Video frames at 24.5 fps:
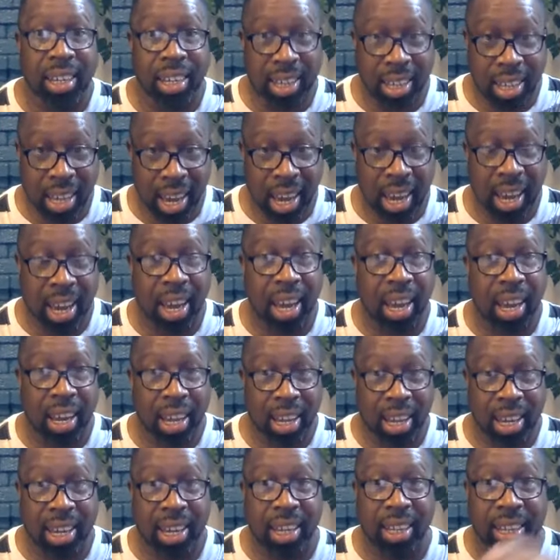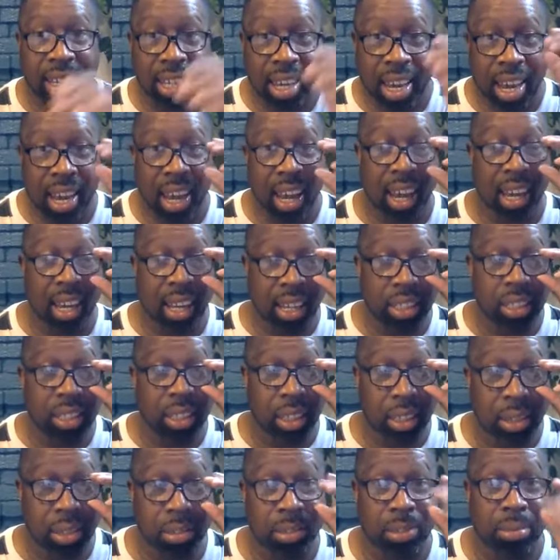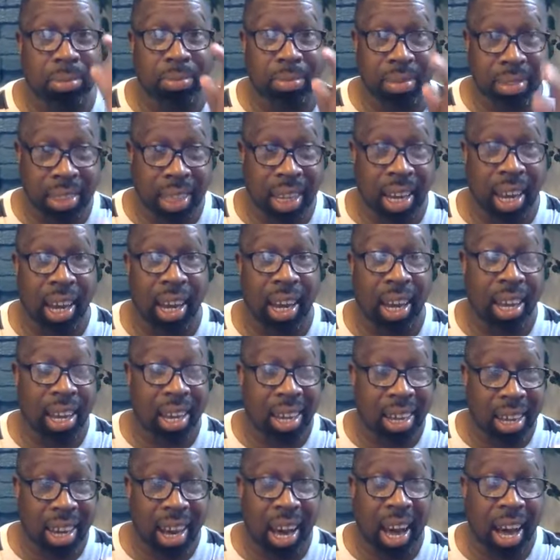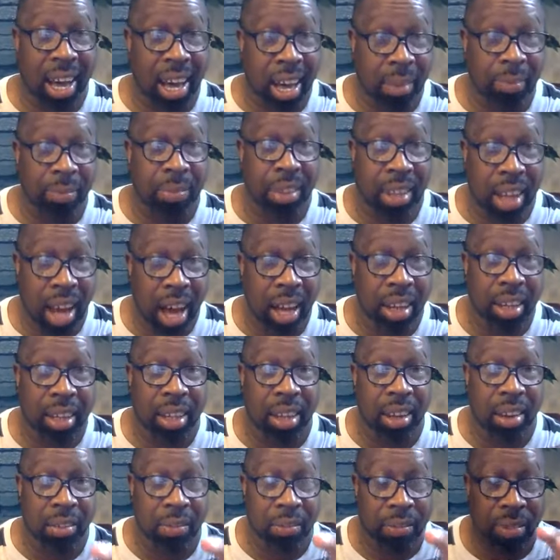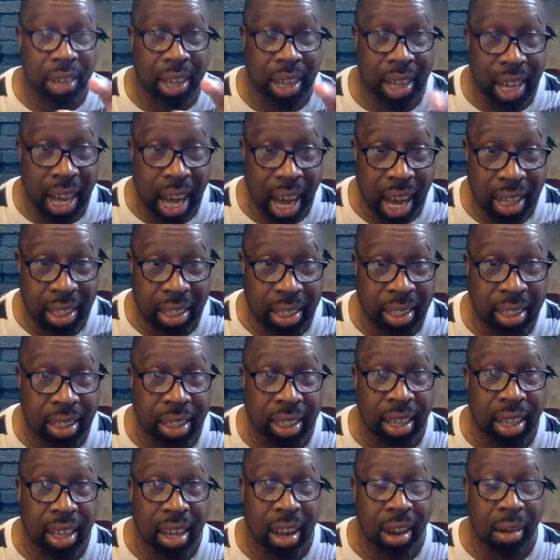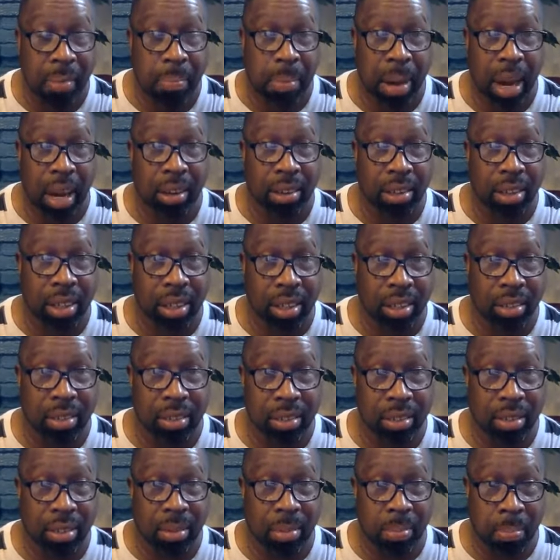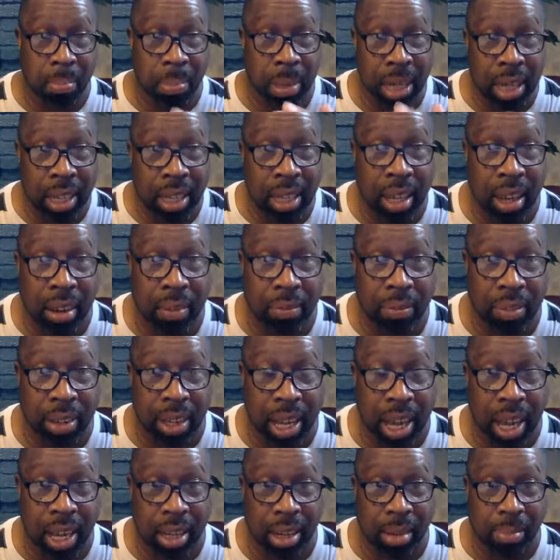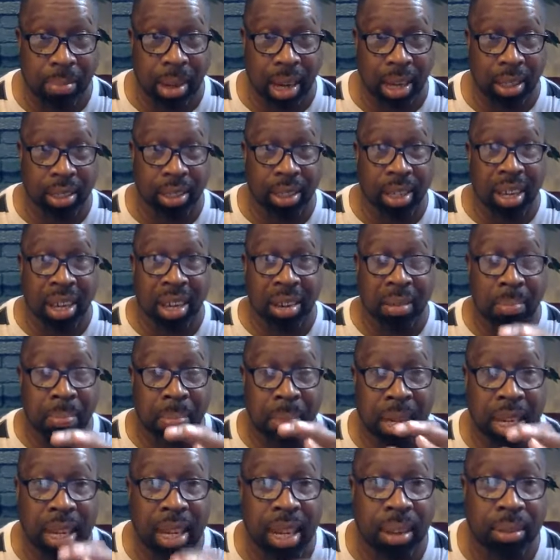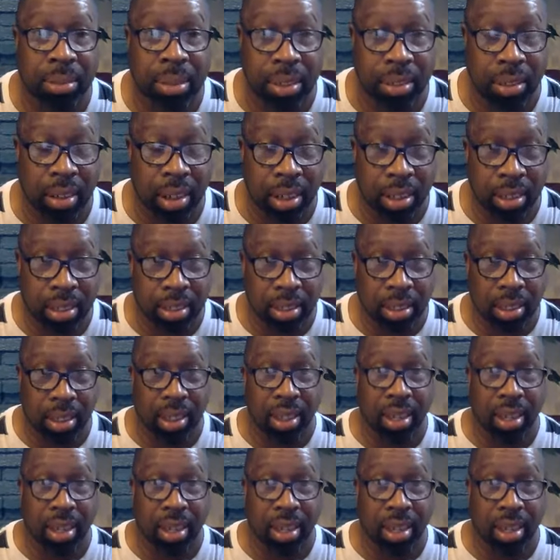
yeah, yeah, it's you. Yeah, I have not forgotten about you. Men have forgotten about you. Men have struggled,